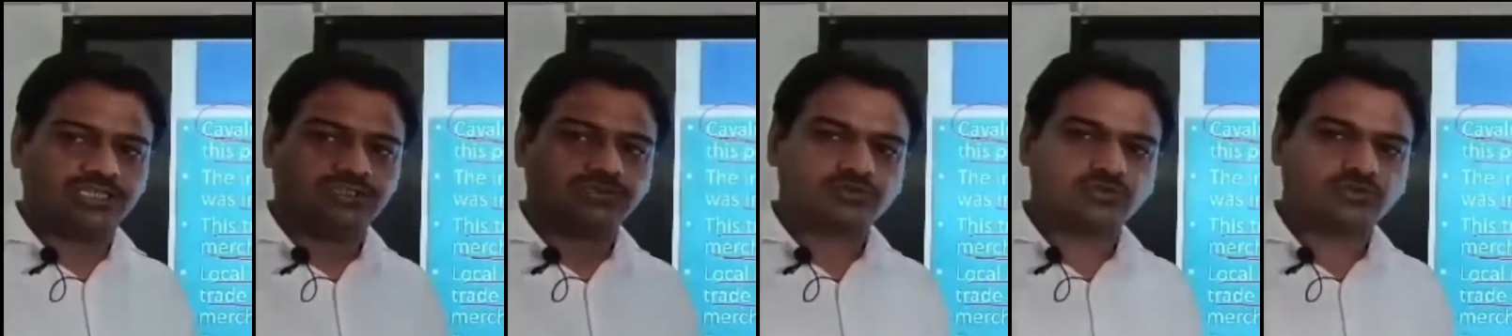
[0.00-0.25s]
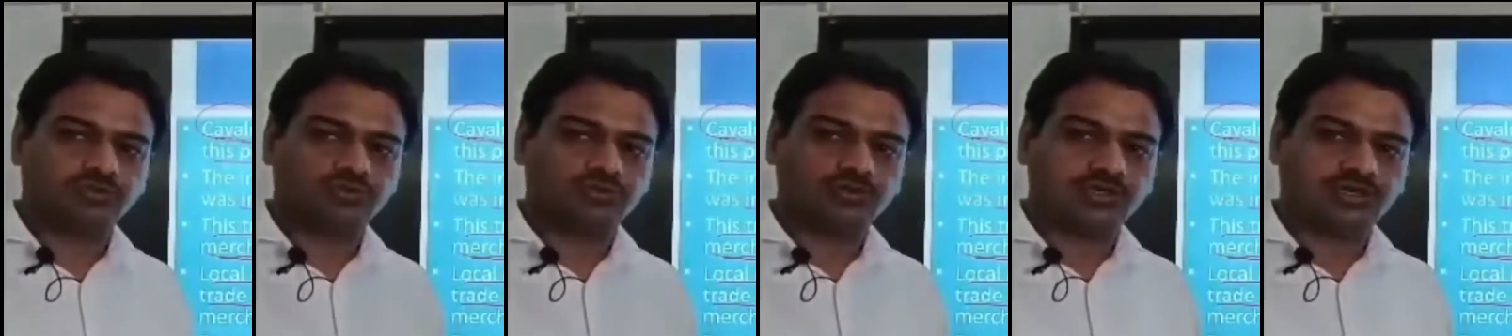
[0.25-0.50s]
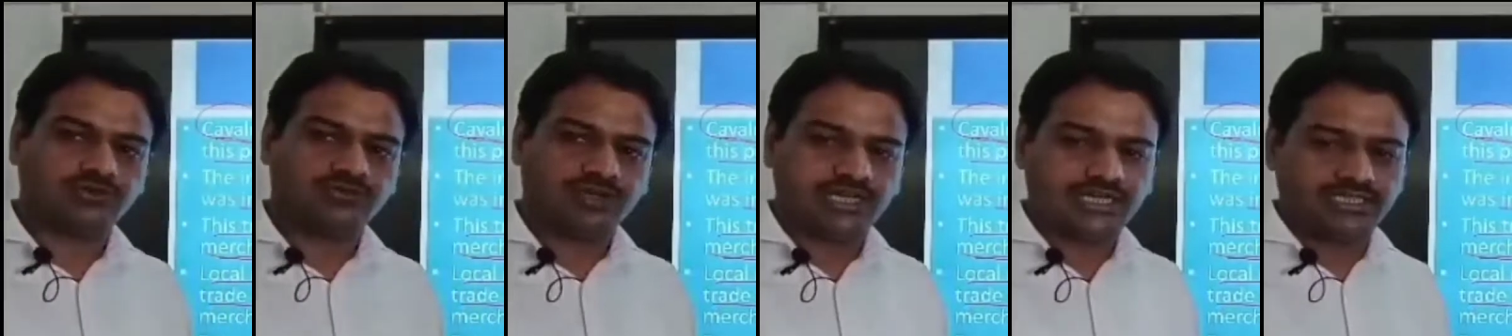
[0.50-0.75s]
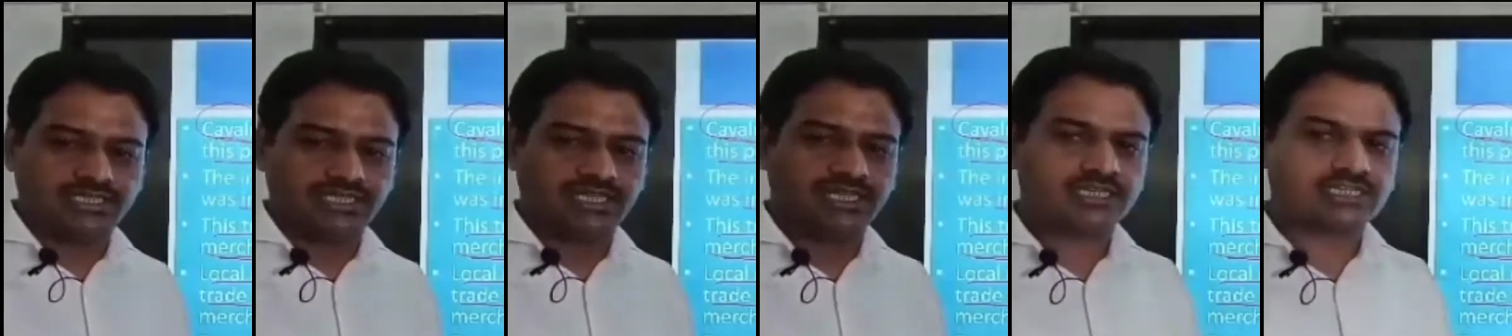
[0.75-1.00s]
So to
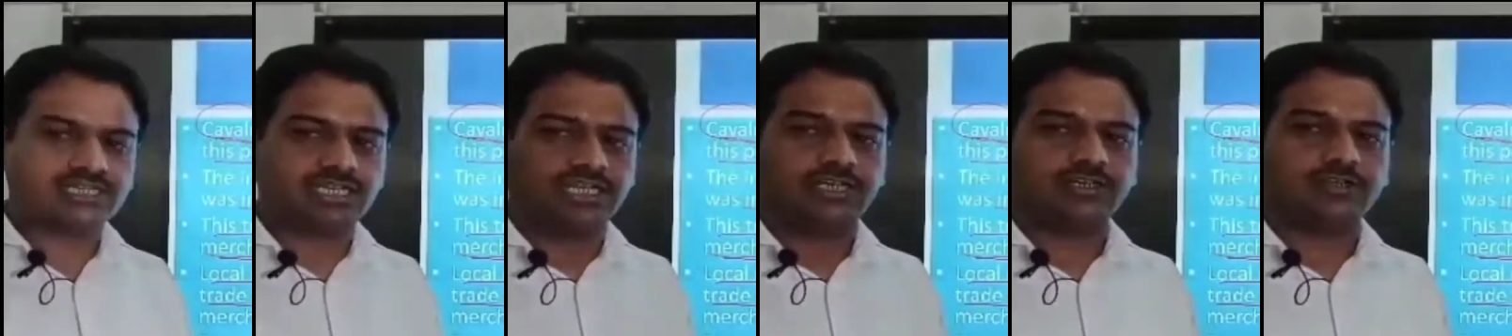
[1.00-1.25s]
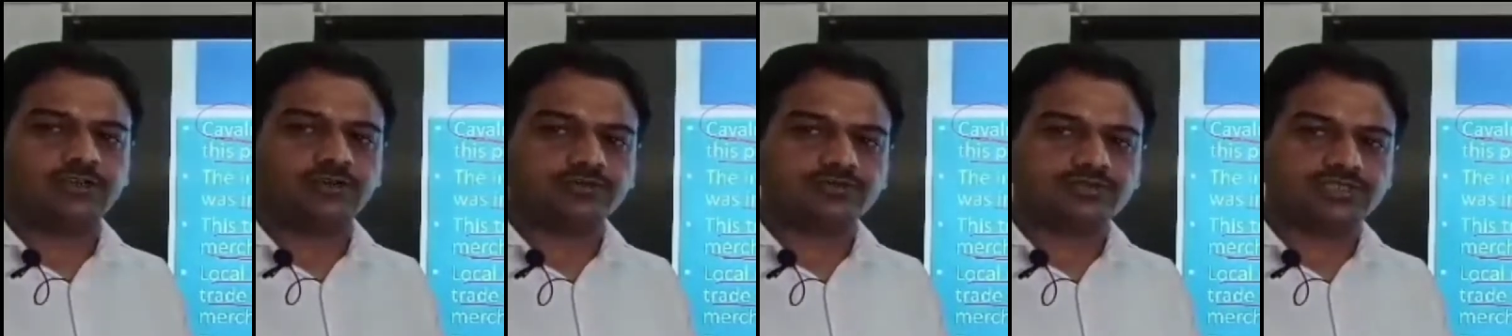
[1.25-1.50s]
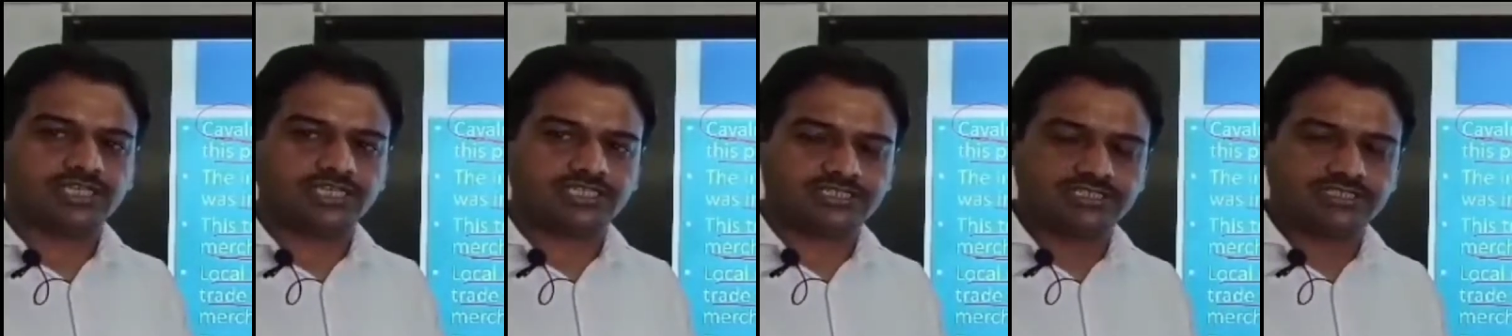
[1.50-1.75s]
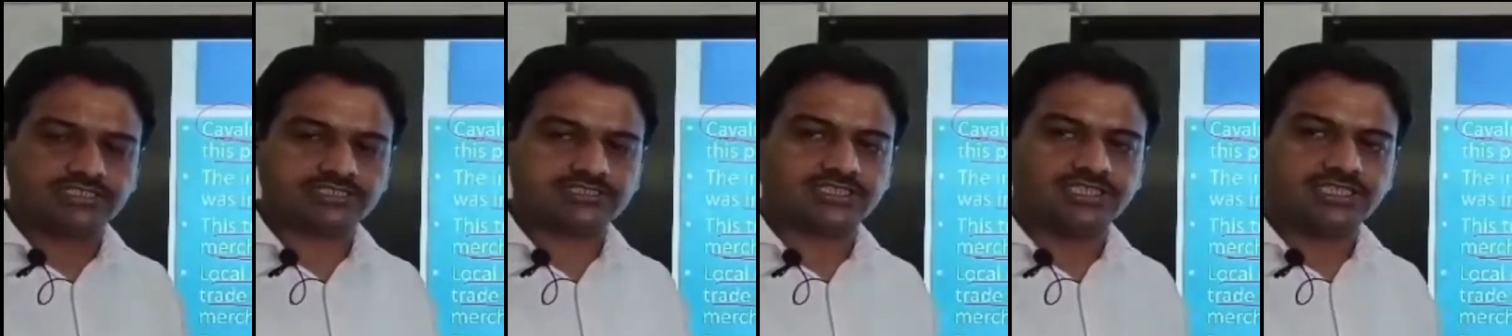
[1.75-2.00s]
avoid that kind of
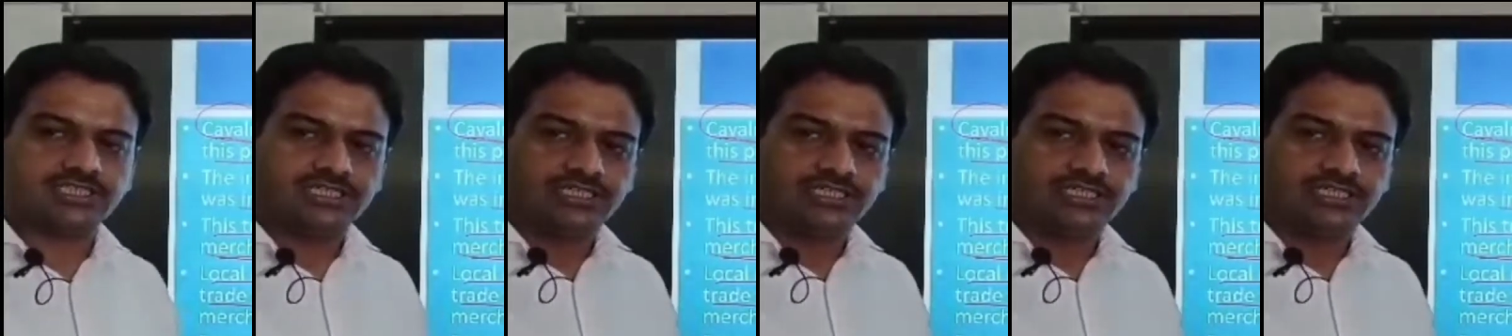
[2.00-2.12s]
charges,